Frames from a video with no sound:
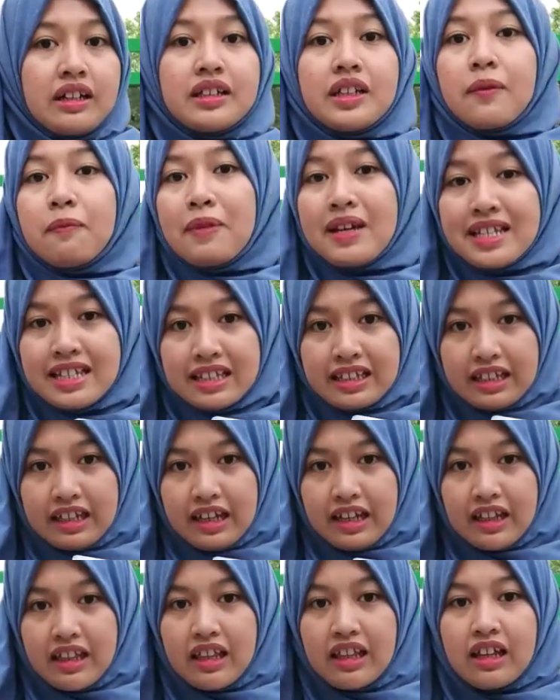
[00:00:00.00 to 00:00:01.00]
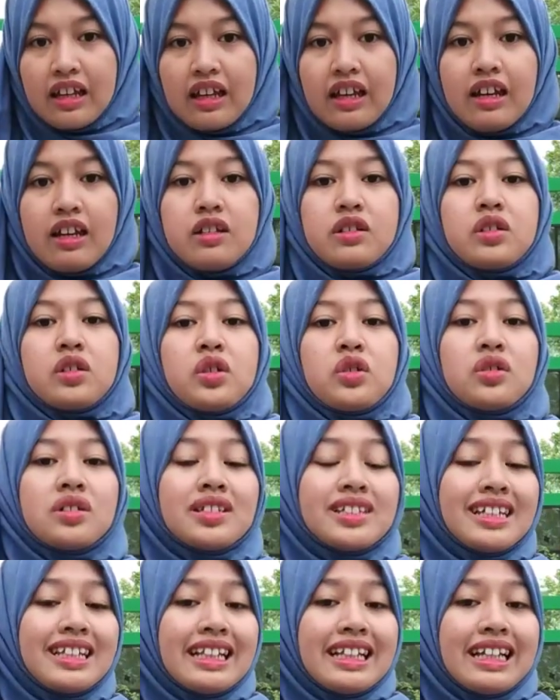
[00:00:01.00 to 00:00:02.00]
The pistil is
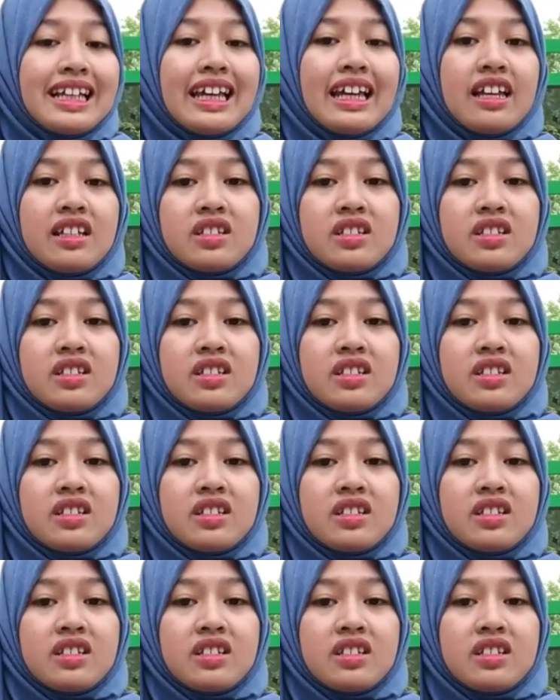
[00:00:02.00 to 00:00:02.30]
usually